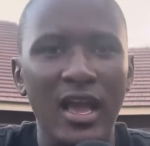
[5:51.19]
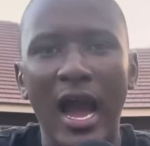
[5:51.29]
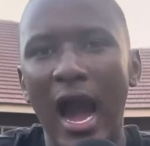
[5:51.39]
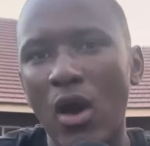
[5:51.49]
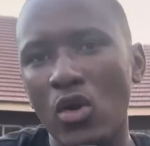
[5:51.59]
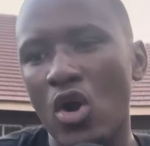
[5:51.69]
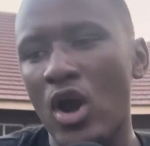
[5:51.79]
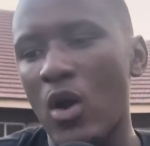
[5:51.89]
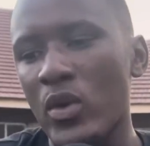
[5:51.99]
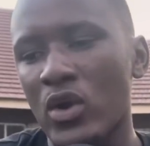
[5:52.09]
How long
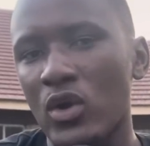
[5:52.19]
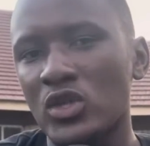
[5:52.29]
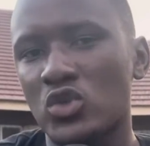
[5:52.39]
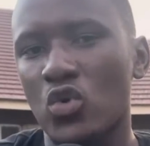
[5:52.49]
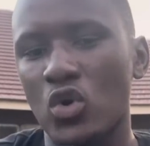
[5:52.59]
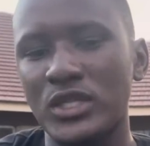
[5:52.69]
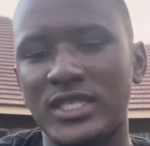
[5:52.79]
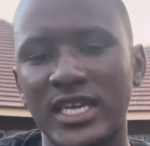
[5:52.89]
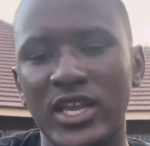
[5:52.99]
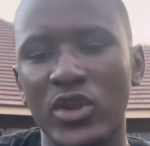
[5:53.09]
are we going to
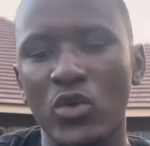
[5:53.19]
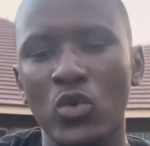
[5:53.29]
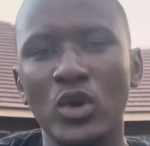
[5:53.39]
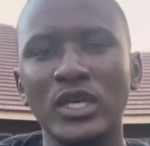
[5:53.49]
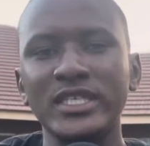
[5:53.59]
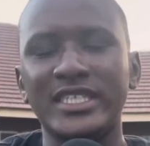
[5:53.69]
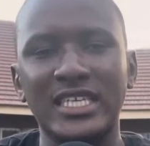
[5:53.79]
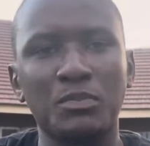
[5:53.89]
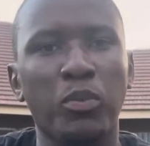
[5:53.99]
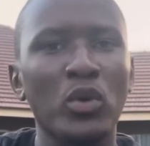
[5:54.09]
continue
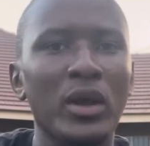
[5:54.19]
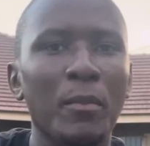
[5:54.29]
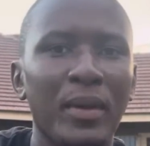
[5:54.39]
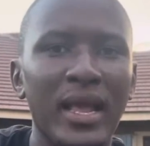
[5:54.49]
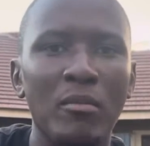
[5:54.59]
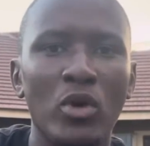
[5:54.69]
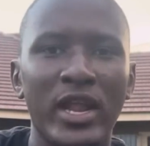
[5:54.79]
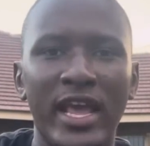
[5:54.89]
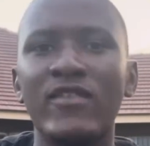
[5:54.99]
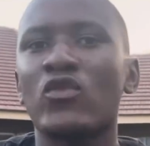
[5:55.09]
just putting blame on
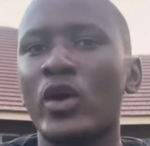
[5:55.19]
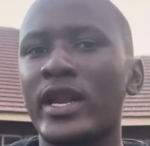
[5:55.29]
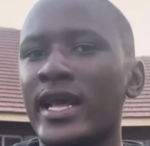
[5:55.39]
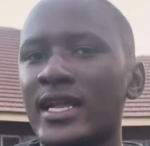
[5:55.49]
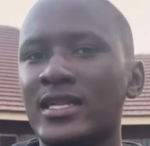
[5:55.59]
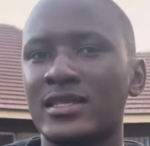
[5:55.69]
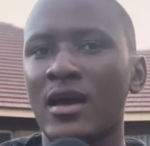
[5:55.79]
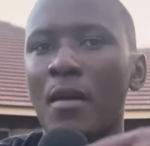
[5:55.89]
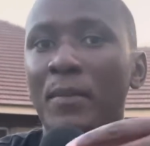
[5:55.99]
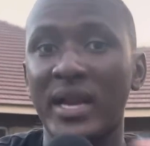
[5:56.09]
everyone else
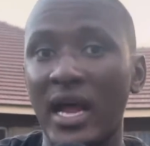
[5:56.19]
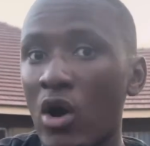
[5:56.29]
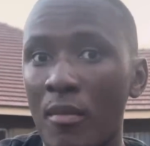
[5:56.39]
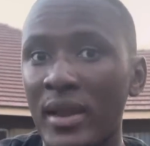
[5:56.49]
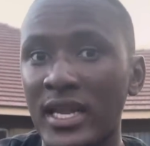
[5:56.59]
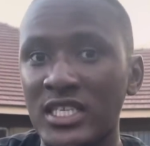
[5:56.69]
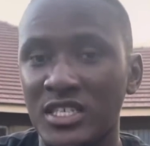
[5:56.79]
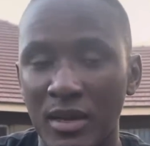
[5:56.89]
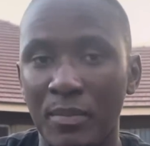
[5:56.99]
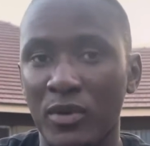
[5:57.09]
but our
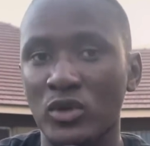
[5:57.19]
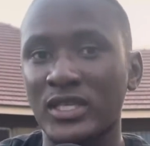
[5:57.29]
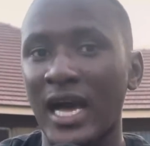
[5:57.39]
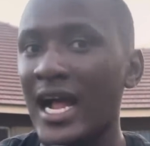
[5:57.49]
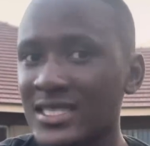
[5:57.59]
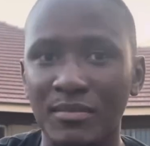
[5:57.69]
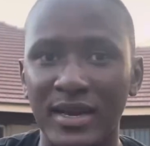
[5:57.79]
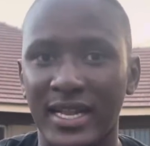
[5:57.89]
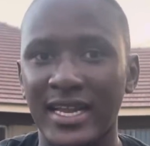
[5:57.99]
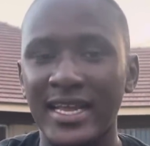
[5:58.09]
management? Because
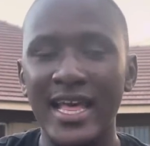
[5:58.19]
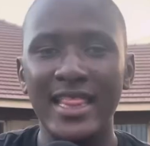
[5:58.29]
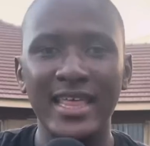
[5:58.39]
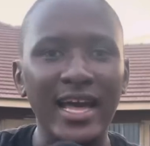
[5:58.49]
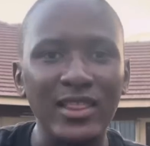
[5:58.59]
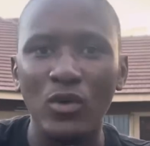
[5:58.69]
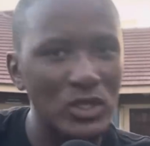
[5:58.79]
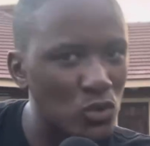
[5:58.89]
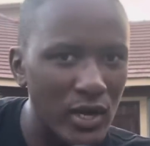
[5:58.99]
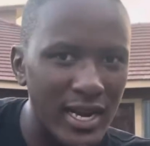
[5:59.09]
ultimately they are the
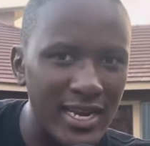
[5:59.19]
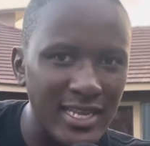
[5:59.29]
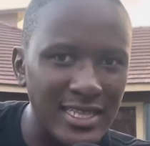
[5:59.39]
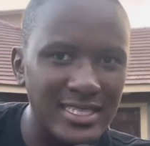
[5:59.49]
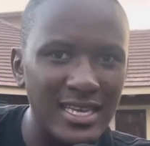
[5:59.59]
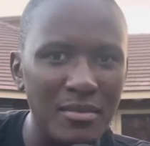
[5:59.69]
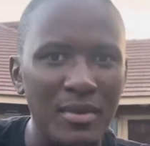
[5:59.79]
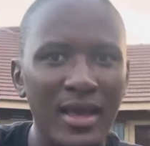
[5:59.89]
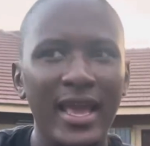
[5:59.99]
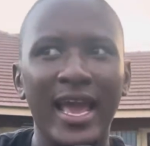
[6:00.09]
ones who are running the team,
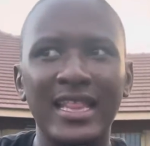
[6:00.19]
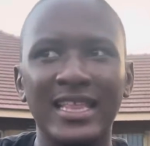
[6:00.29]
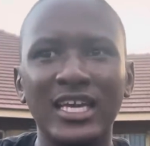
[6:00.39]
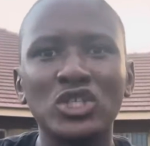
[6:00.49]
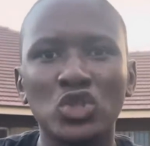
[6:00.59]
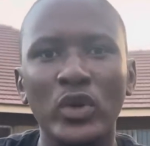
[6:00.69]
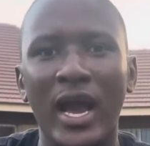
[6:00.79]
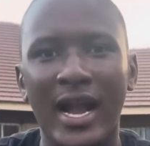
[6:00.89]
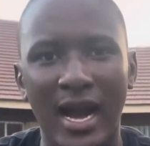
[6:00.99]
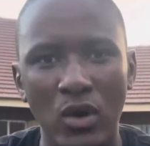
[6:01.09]
and they should
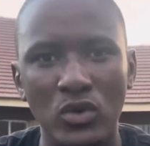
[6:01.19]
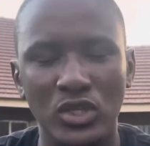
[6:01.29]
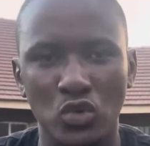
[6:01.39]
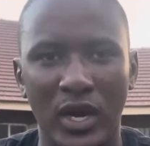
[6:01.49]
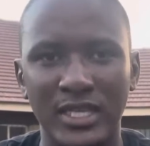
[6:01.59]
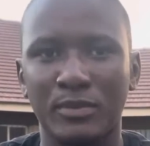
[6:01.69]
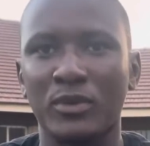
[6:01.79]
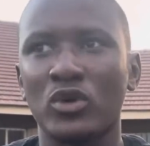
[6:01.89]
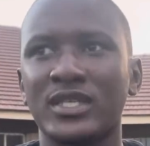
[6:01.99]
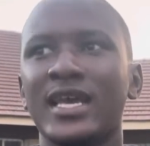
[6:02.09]
account to us,
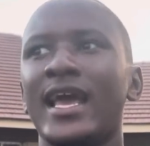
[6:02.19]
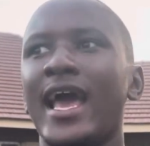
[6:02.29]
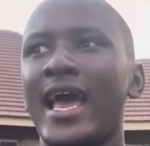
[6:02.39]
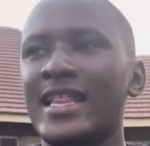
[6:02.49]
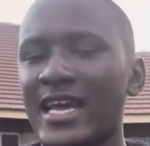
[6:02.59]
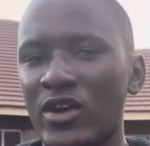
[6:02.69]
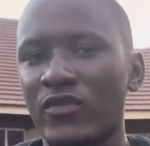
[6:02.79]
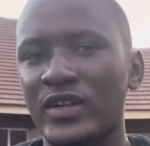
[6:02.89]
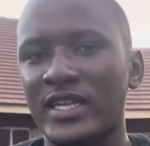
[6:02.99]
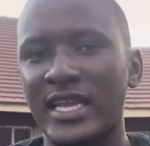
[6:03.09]
because at the end
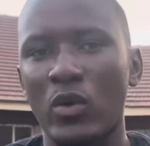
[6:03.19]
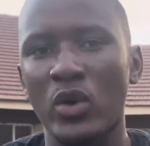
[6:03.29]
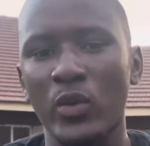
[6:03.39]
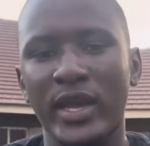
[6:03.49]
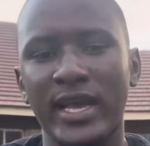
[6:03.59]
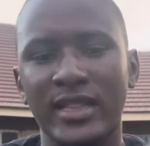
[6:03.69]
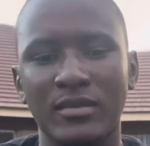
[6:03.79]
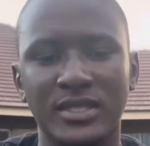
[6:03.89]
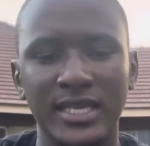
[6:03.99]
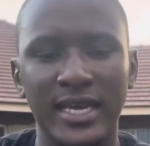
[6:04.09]
of the day what we hear
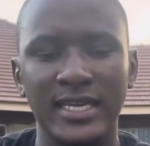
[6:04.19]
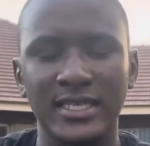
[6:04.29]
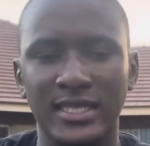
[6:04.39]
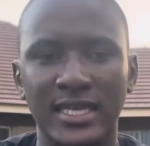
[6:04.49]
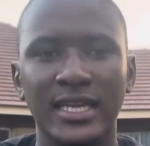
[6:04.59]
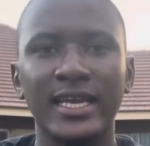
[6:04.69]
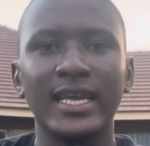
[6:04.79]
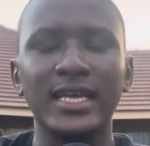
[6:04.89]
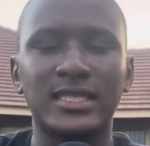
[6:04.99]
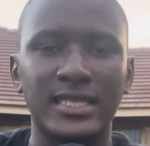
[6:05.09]
them saying is that
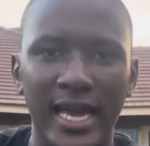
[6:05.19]
it's the